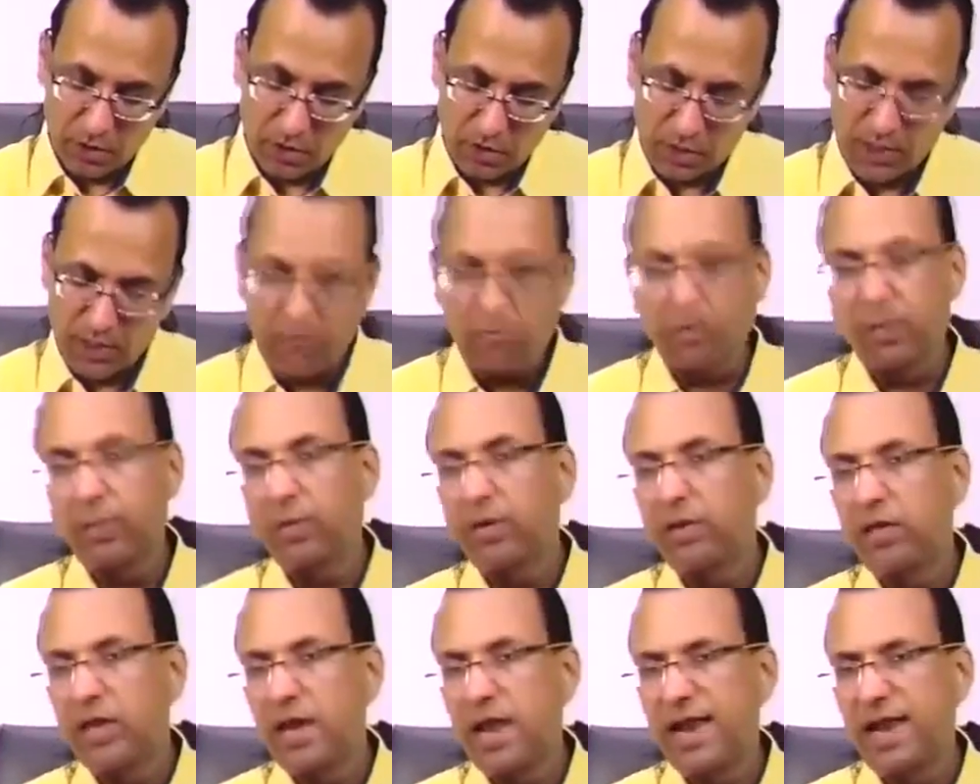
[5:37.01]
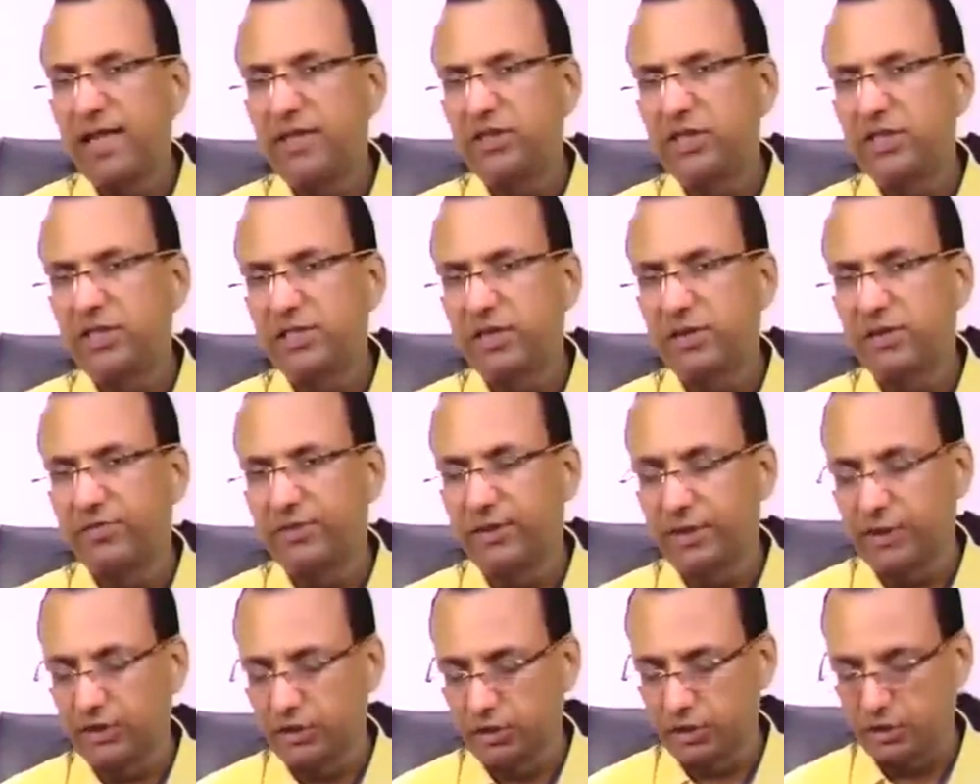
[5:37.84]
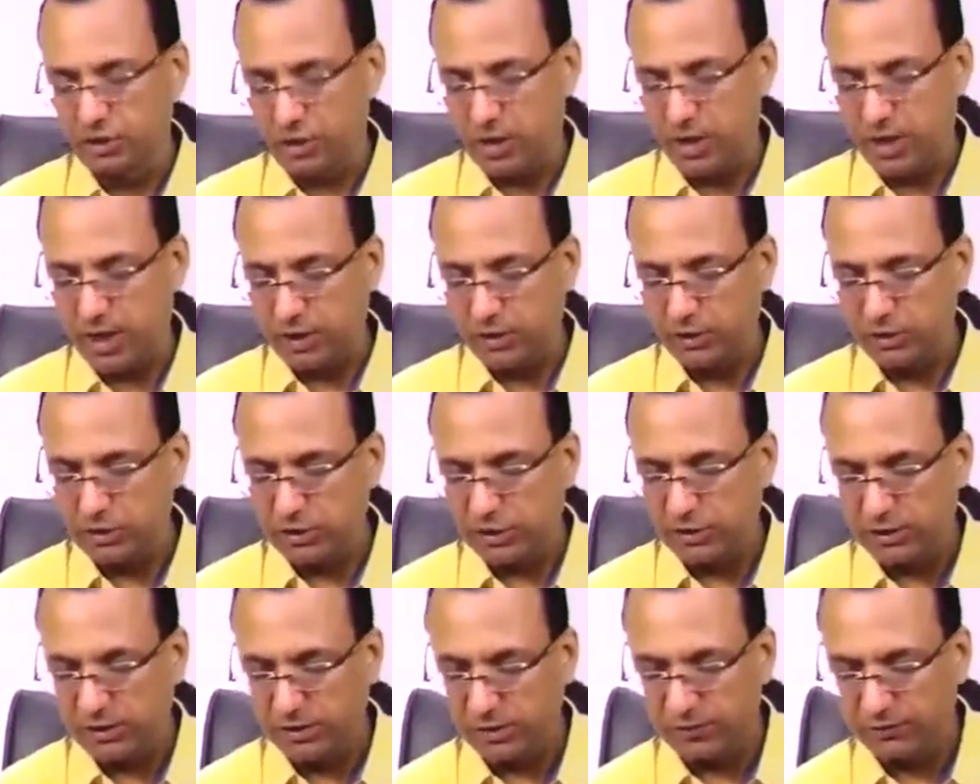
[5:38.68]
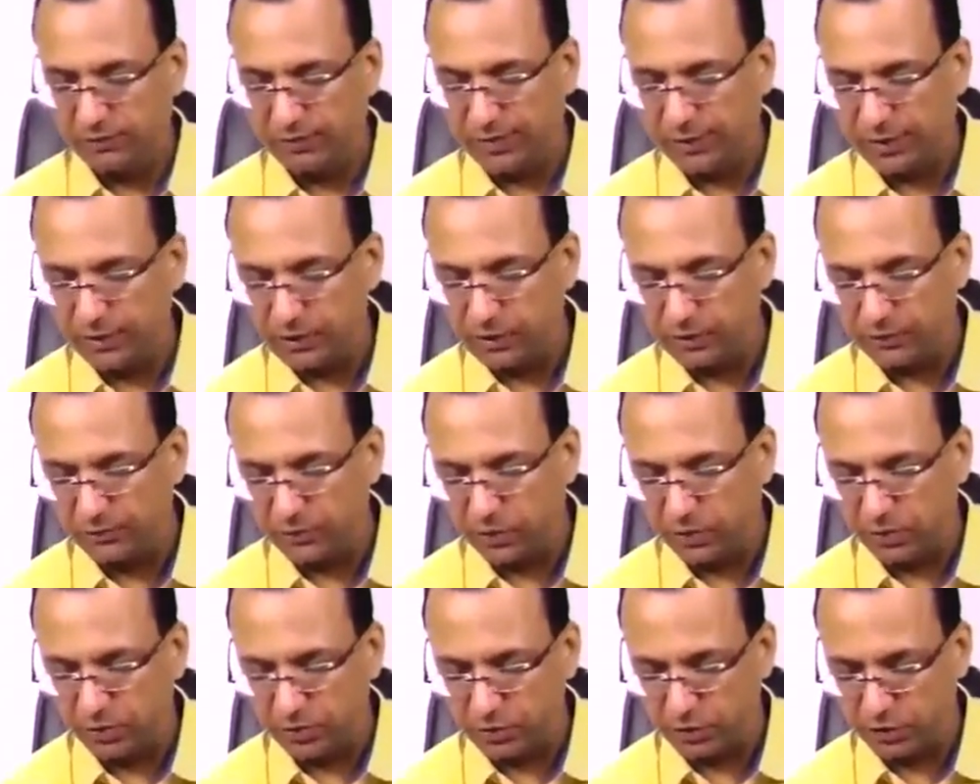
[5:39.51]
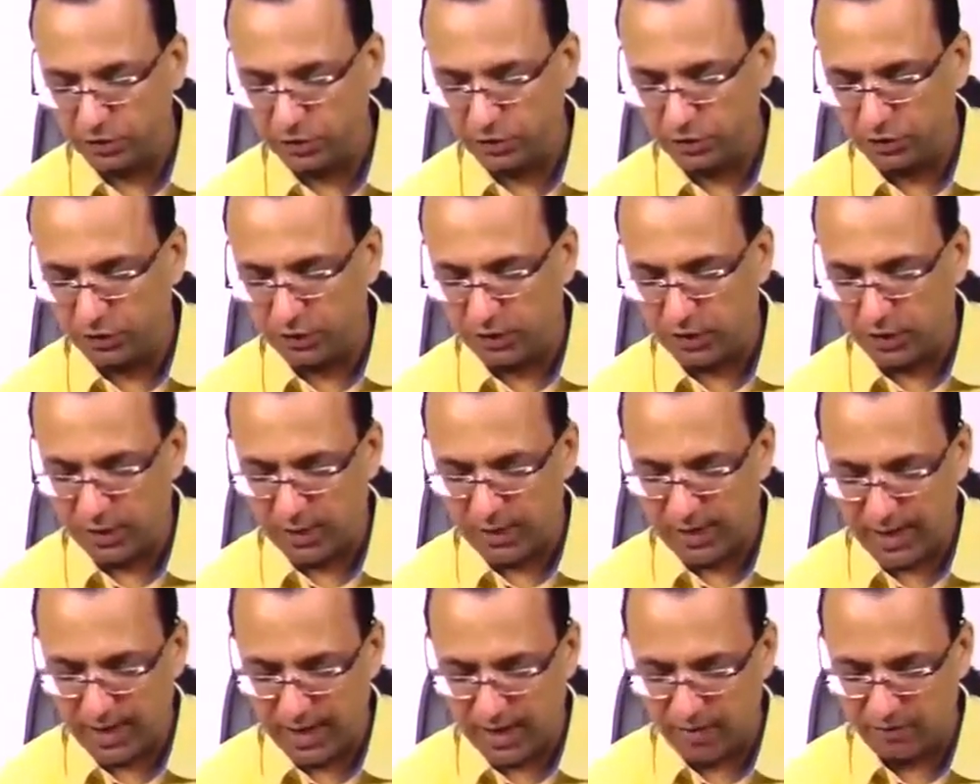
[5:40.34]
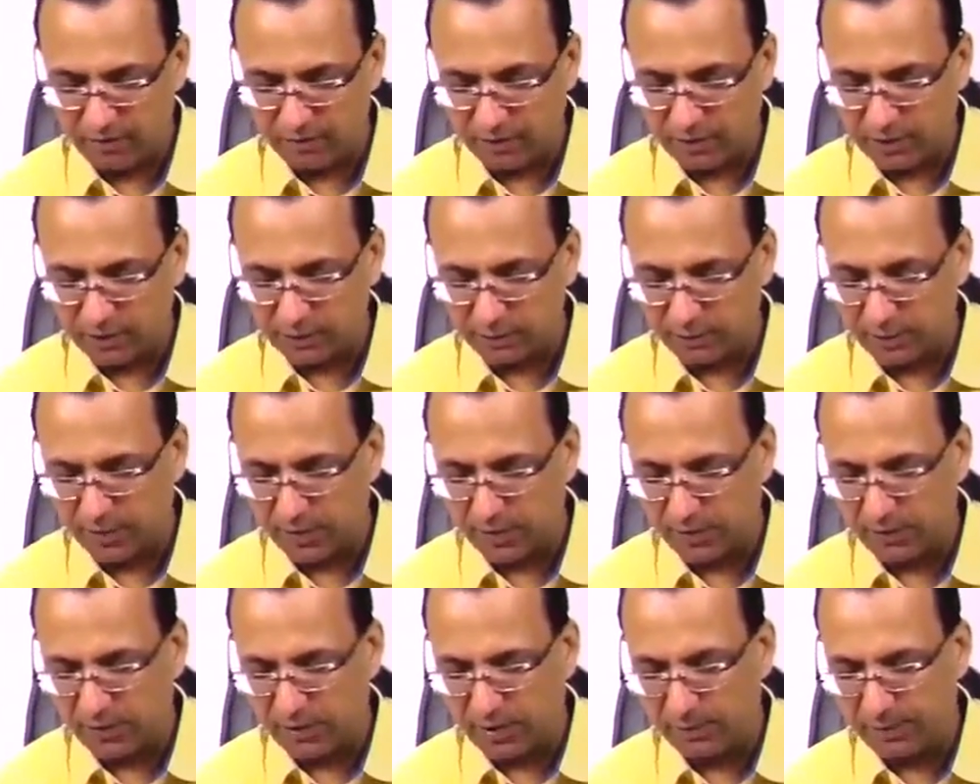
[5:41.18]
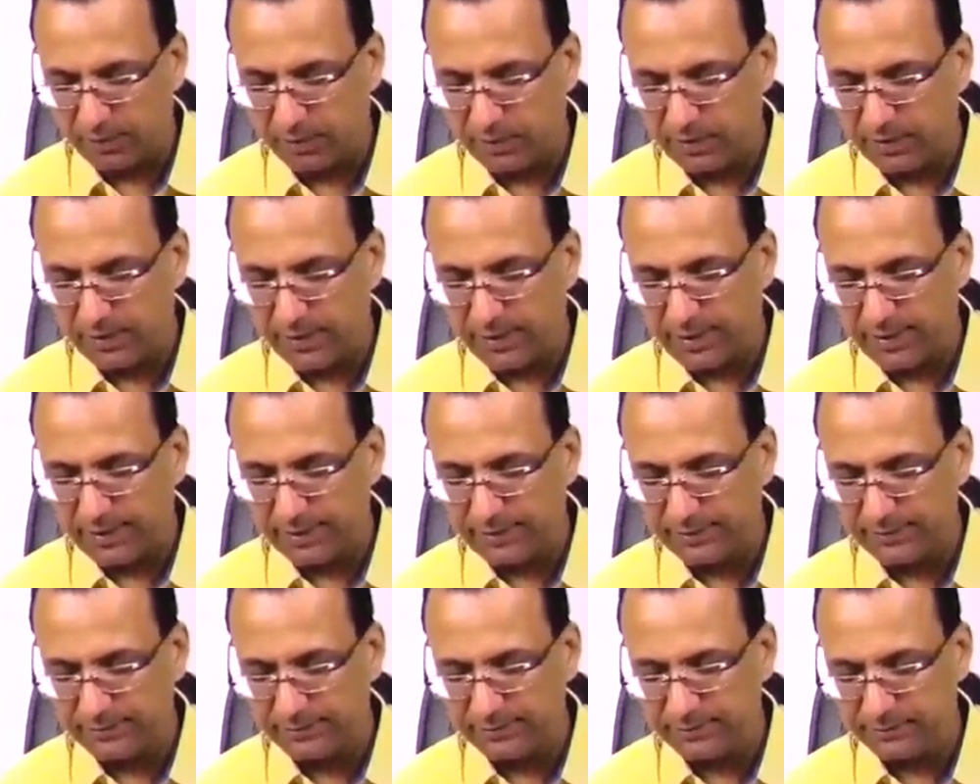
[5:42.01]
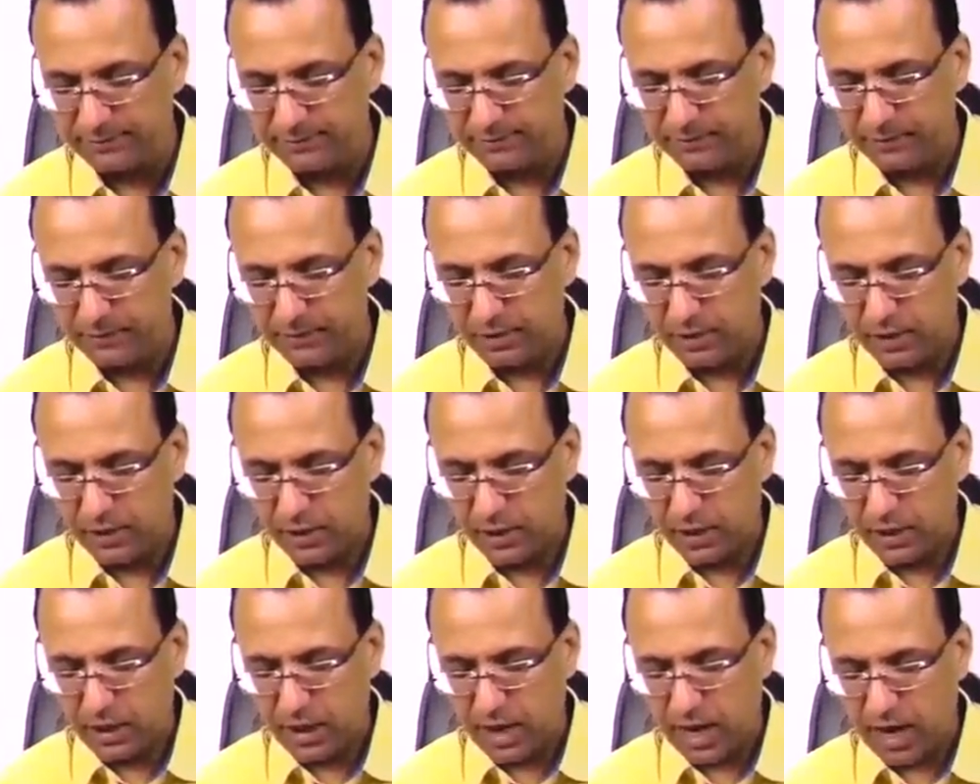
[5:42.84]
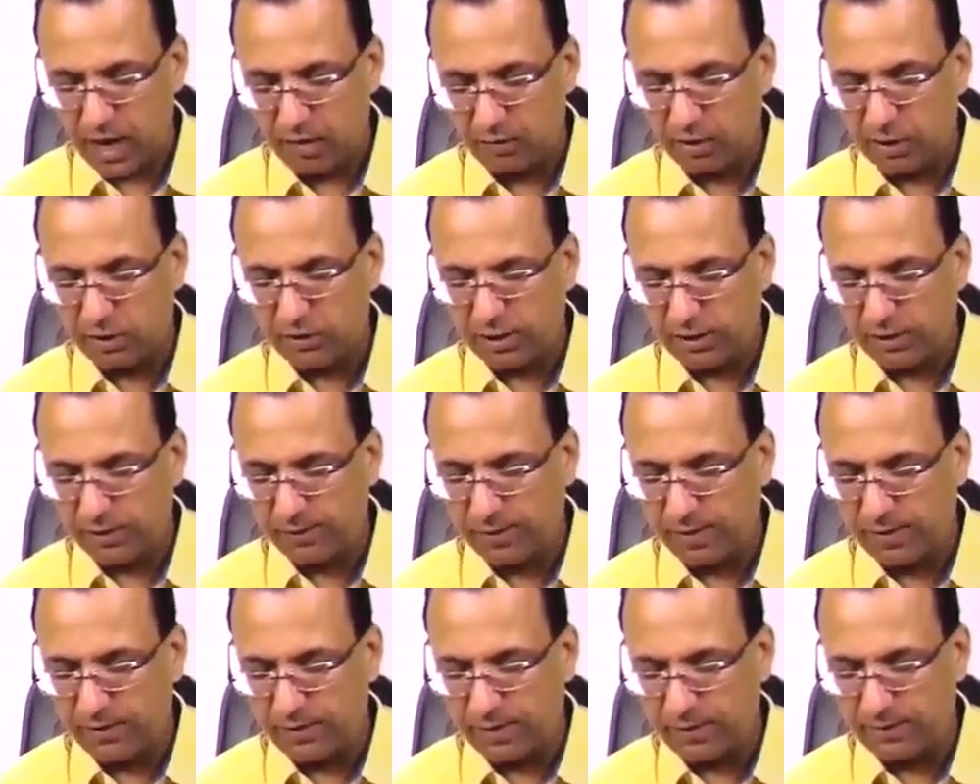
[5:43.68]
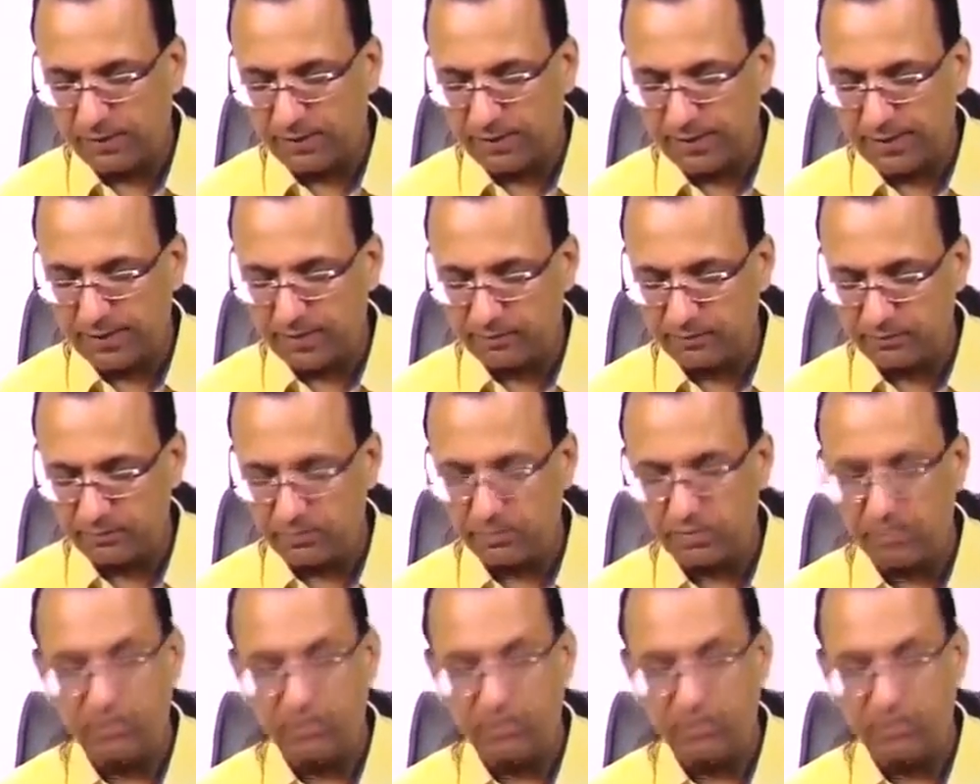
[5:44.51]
Then what about the laryngeal surface? Laryngeal surface, of course, it will have respiratory epithelium. And what is respiratory epithelium?